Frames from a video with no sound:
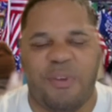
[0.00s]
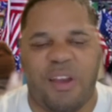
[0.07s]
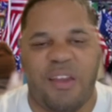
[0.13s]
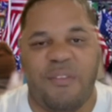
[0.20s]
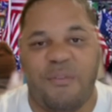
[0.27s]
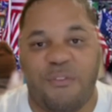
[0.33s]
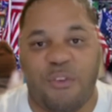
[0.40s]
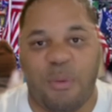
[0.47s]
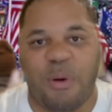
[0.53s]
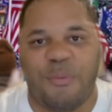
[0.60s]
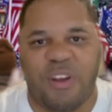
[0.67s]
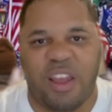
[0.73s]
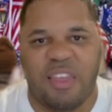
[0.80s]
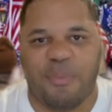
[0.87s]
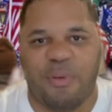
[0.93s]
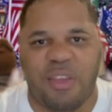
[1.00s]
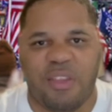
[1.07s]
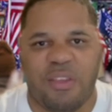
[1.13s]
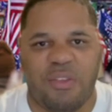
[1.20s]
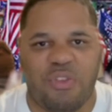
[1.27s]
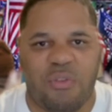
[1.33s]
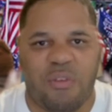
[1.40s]
former Vice
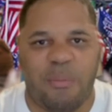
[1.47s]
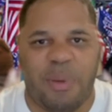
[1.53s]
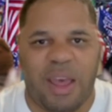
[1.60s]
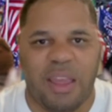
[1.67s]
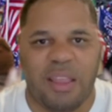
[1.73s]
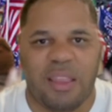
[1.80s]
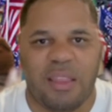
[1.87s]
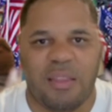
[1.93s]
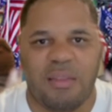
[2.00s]
President Joe Biden.